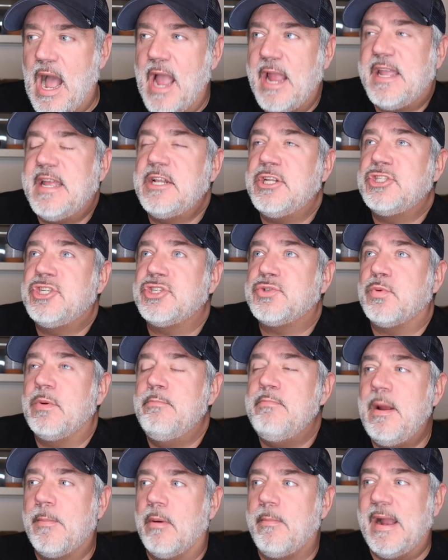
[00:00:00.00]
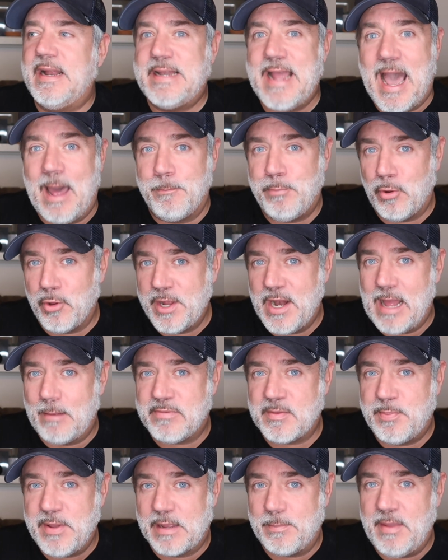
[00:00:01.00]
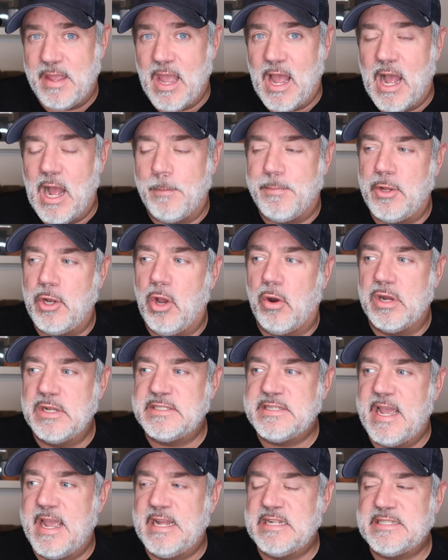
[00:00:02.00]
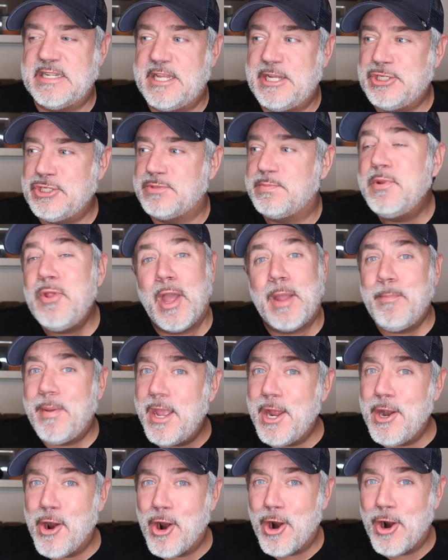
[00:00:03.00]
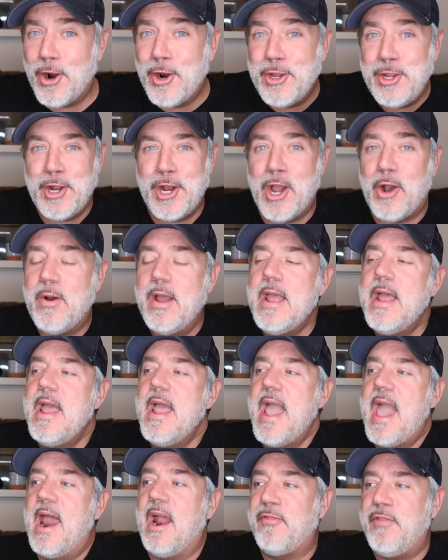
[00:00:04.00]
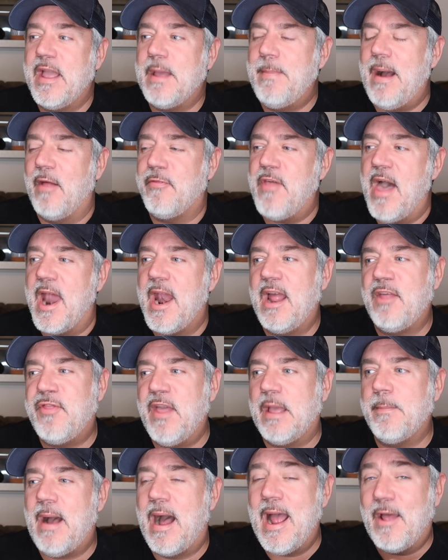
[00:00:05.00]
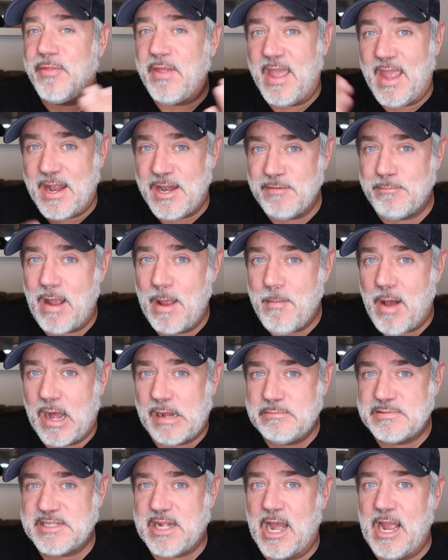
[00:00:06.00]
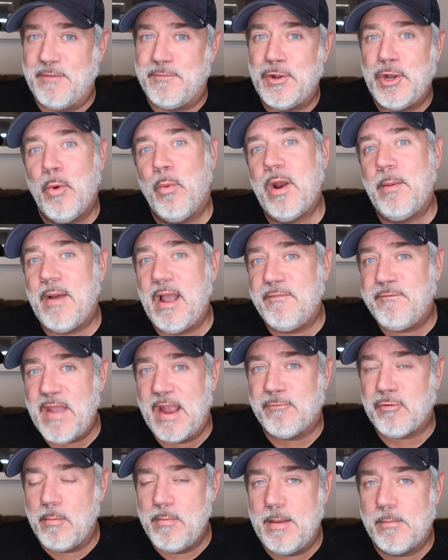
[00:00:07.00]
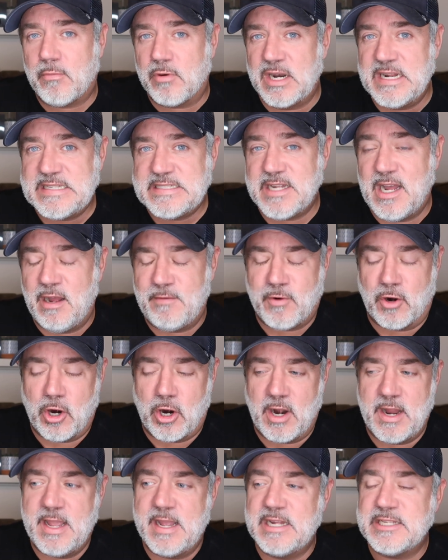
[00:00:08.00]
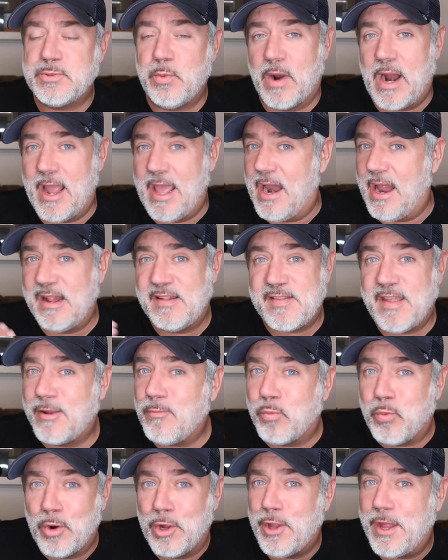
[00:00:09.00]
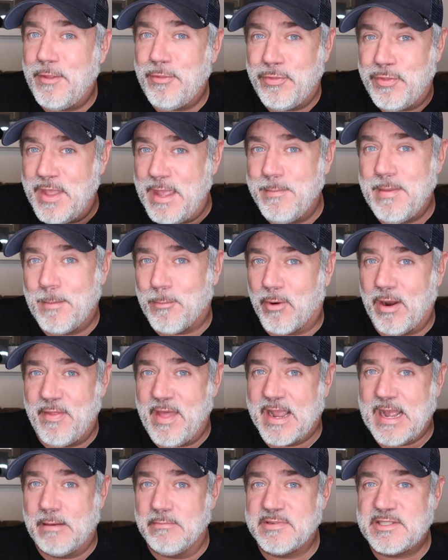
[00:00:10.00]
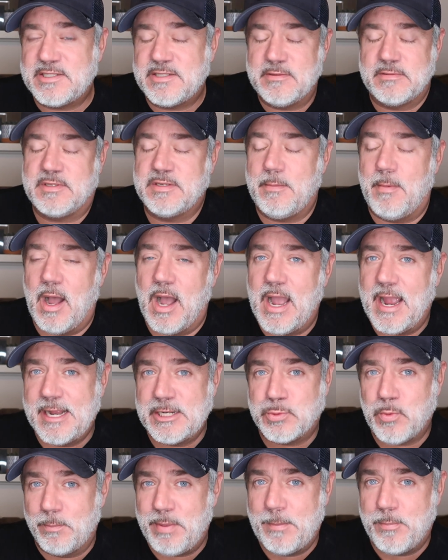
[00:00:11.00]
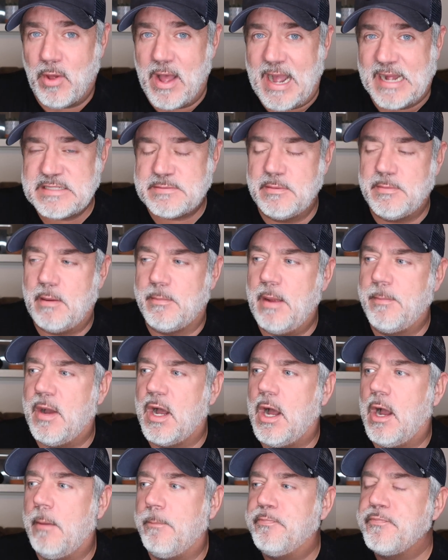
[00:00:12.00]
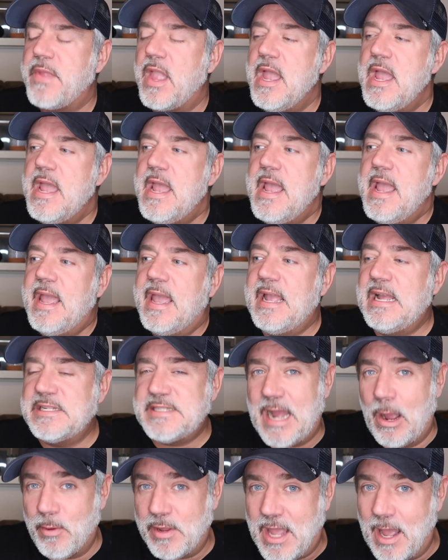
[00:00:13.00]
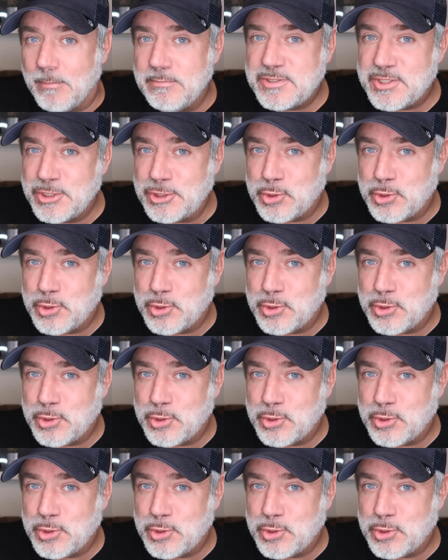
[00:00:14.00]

I can just remember my dad pulling up to pick me up, you know, on days, and he'd just be like, Peter, you know, and I think about that, and I think about at the end of my mom's life, you know, one of my favorite memories of her is when I, and it's like really the memory that comes to mind when people ask me about my mom, is I would come to